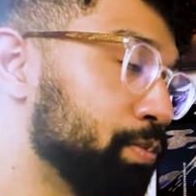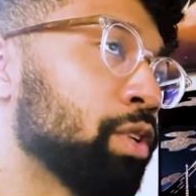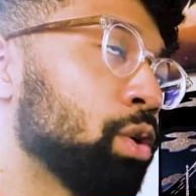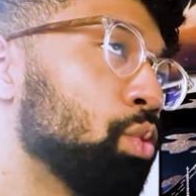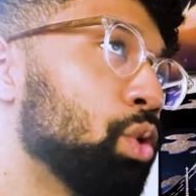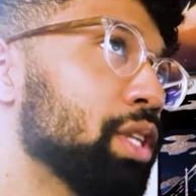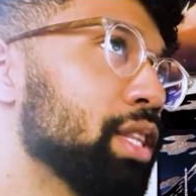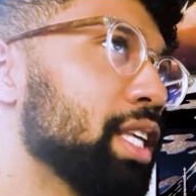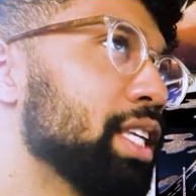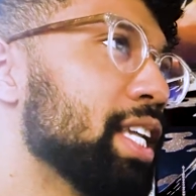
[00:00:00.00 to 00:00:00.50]

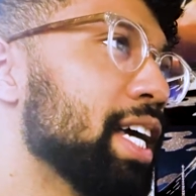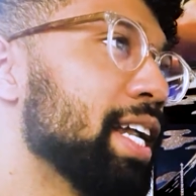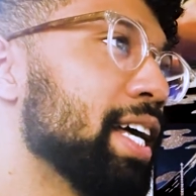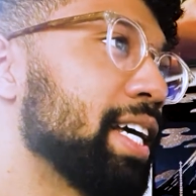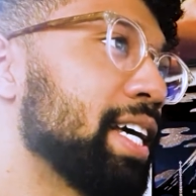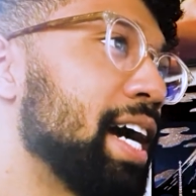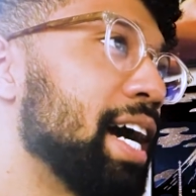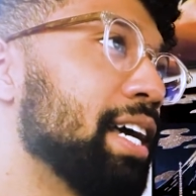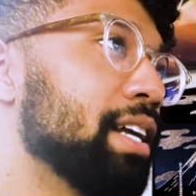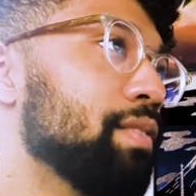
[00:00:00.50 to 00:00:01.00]
One thing that I
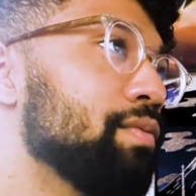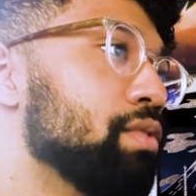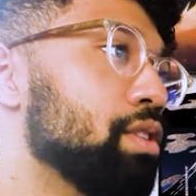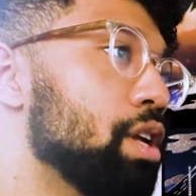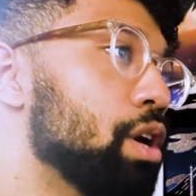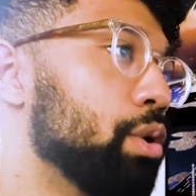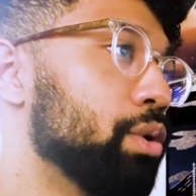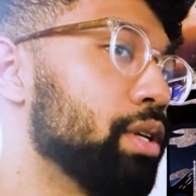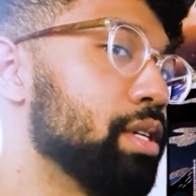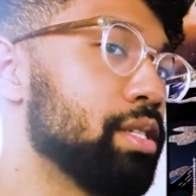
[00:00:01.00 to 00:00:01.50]
kind of
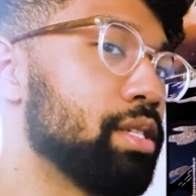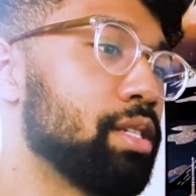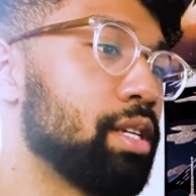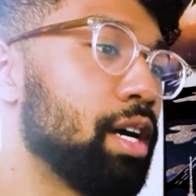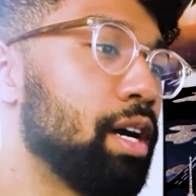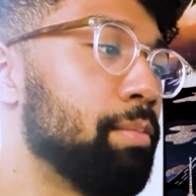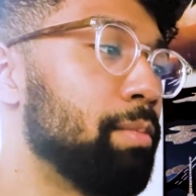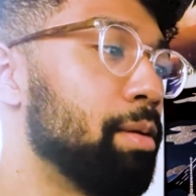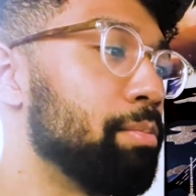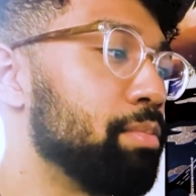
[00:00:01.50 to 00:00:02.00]
noticed
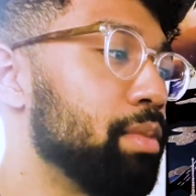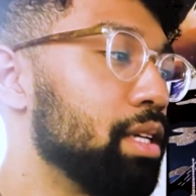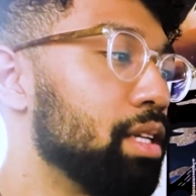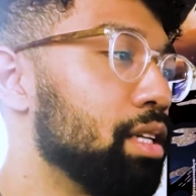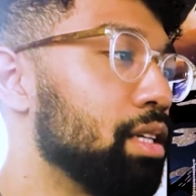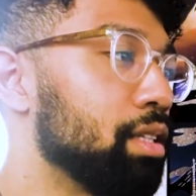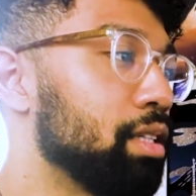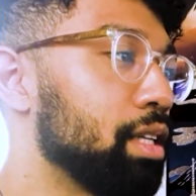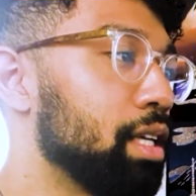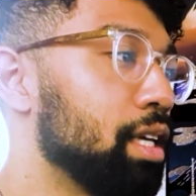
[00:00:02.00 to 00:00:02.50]

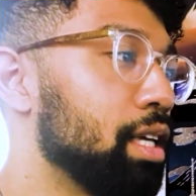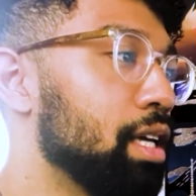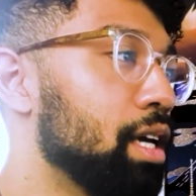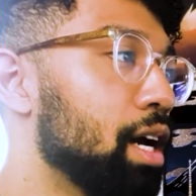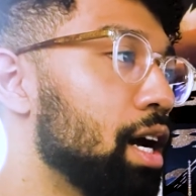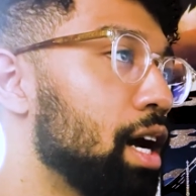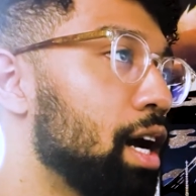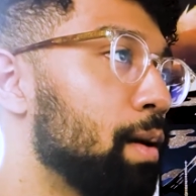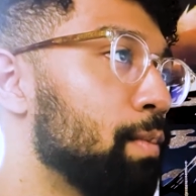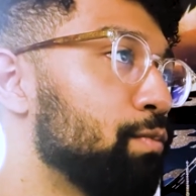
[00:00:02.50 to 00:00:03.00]
immediately
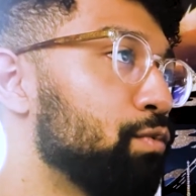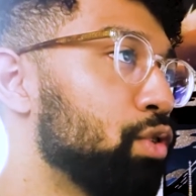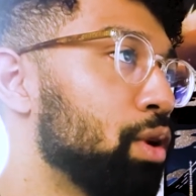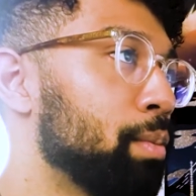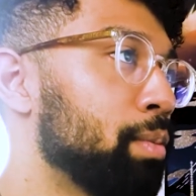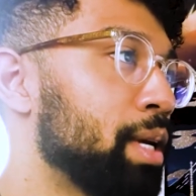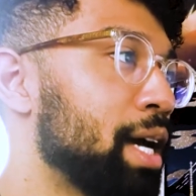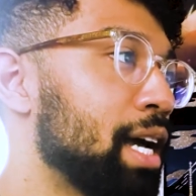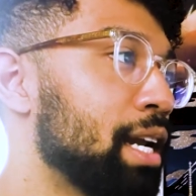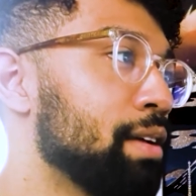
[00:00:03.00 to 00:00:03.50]

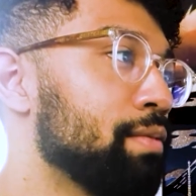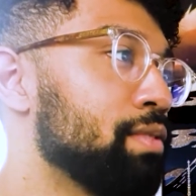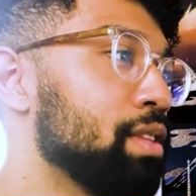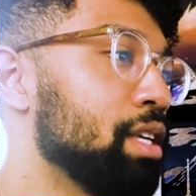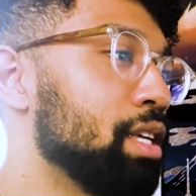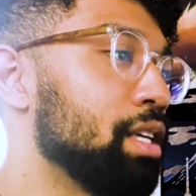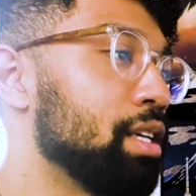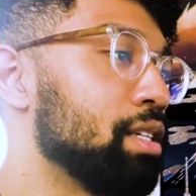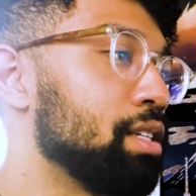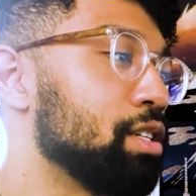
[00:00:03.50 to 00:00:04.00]
from kind of
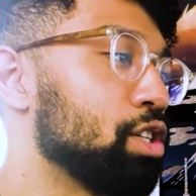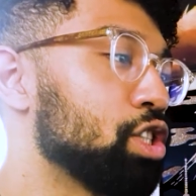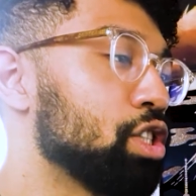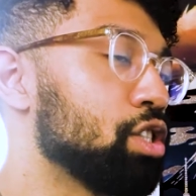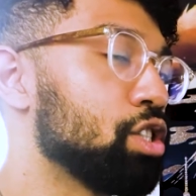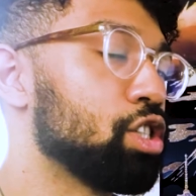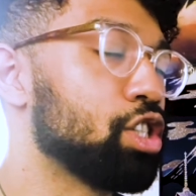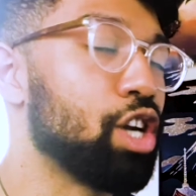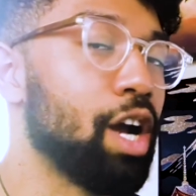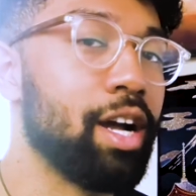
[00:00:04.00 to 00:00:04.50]
the
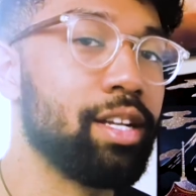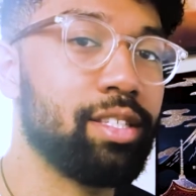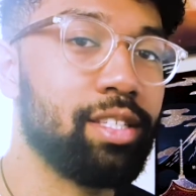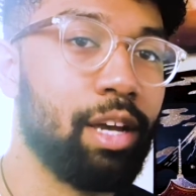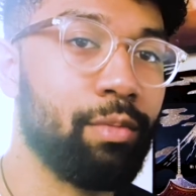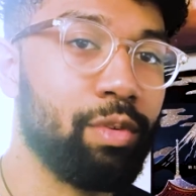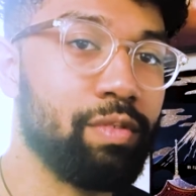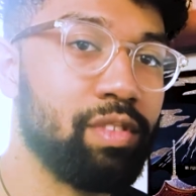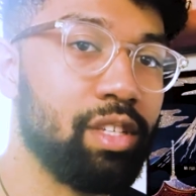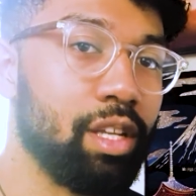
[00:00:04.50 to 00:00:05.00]
shots
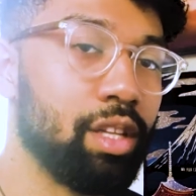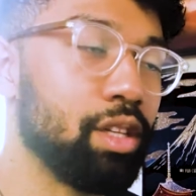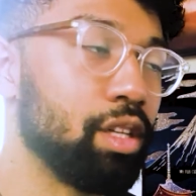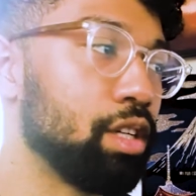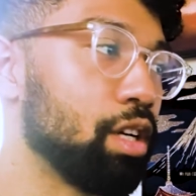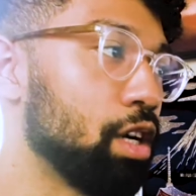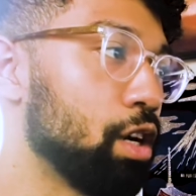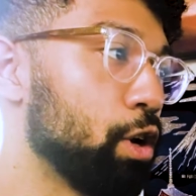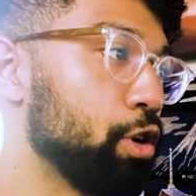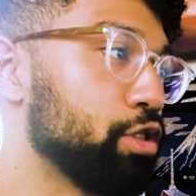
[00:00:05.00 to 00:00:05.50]
that we've seen of the
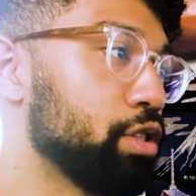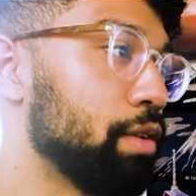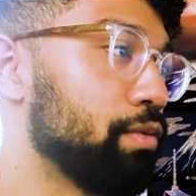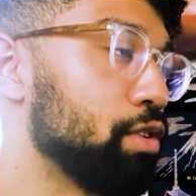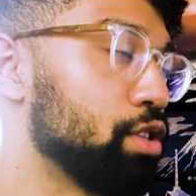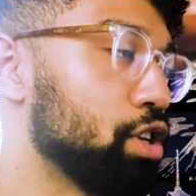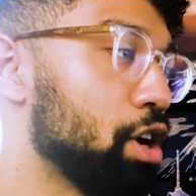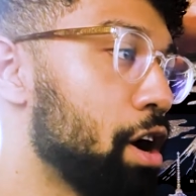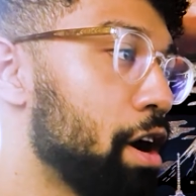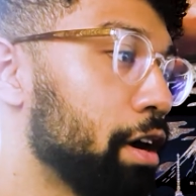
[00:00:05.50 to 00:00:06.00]
girls, the
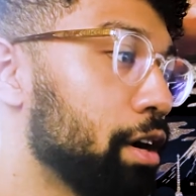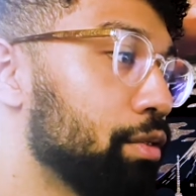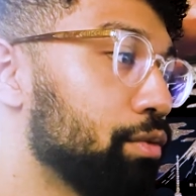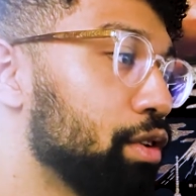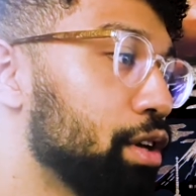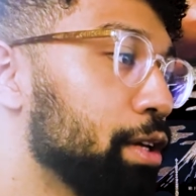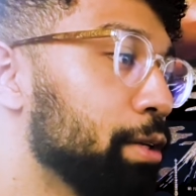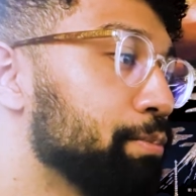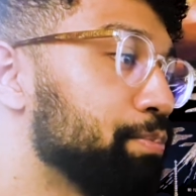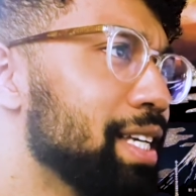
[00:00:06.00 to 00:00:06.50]

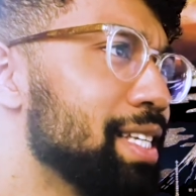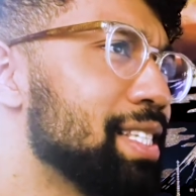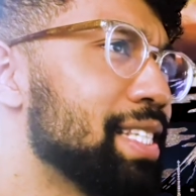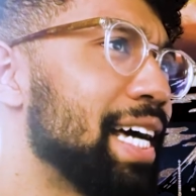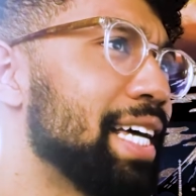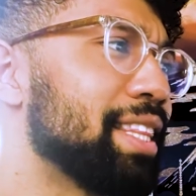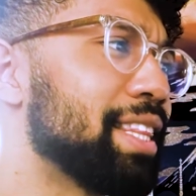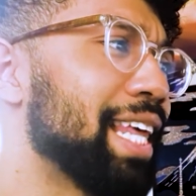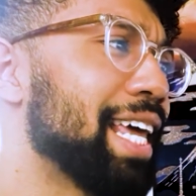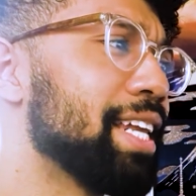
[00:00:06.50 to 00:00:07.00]
photography, is
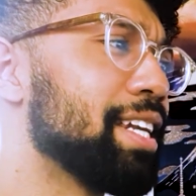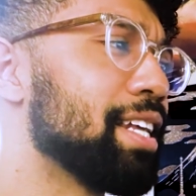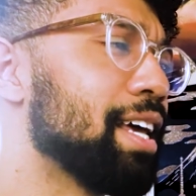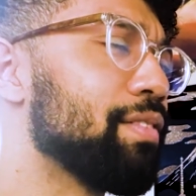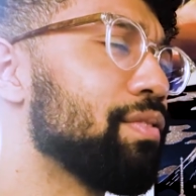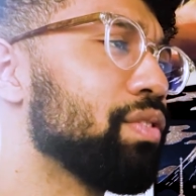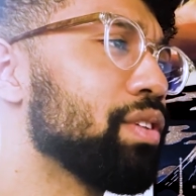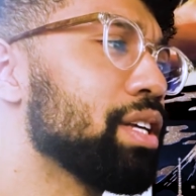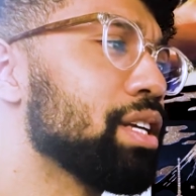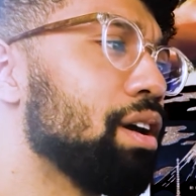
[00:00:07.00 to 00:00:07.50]
that they
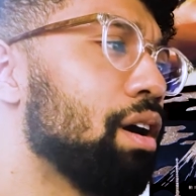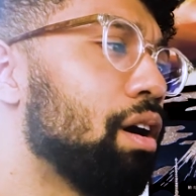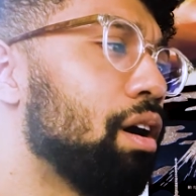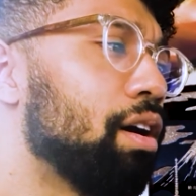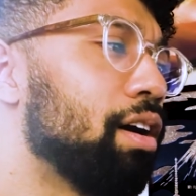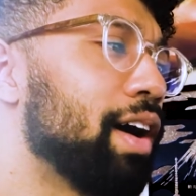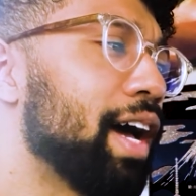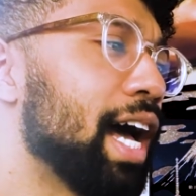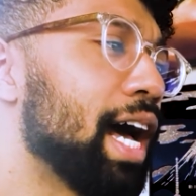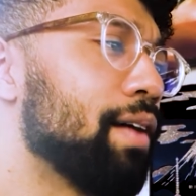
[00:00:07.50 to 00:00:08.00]
definitely
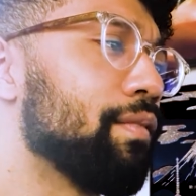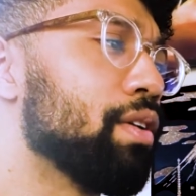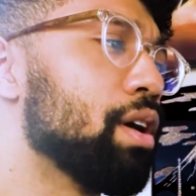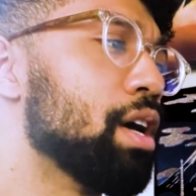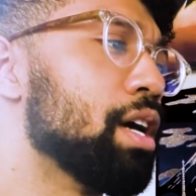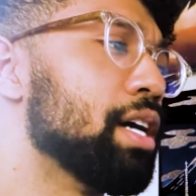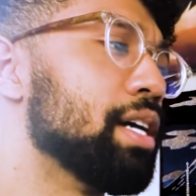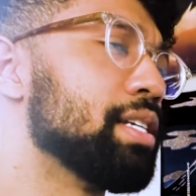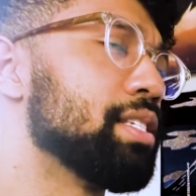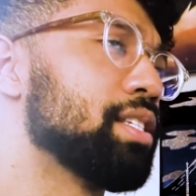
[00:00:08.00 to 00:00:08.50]
all have
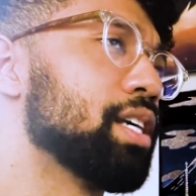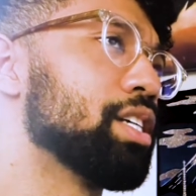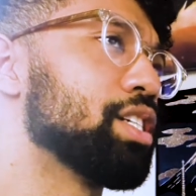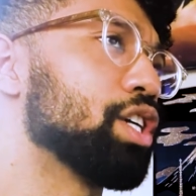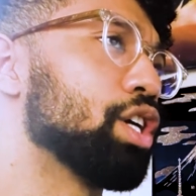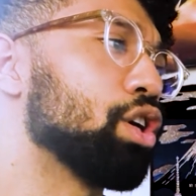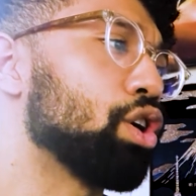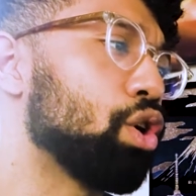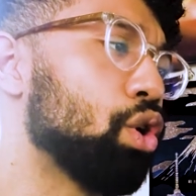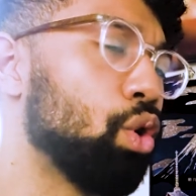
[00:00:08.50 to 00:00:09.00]

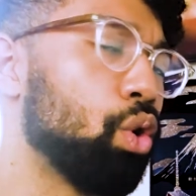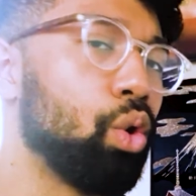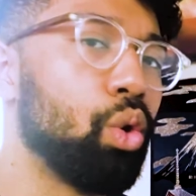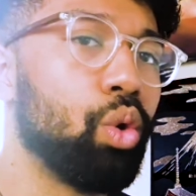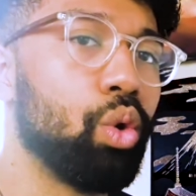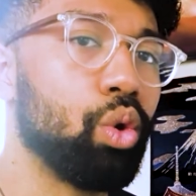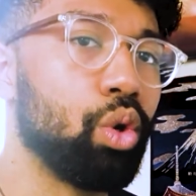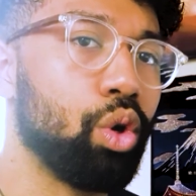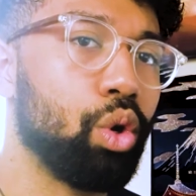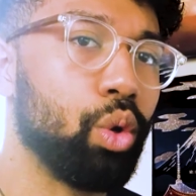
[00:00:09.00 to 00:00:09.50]
such a
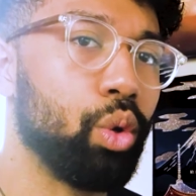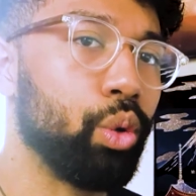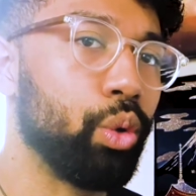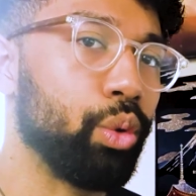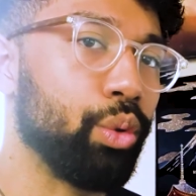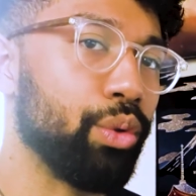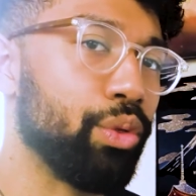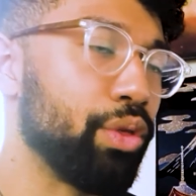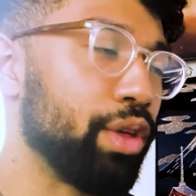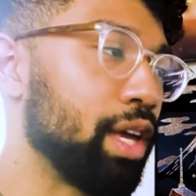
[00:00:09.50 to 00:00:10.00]

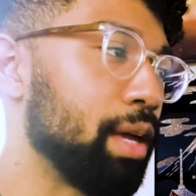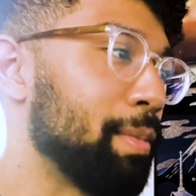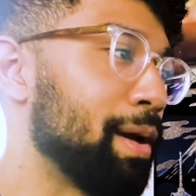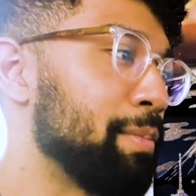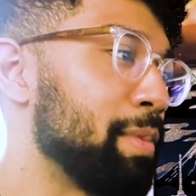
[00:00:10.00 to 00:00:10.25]
cool theme.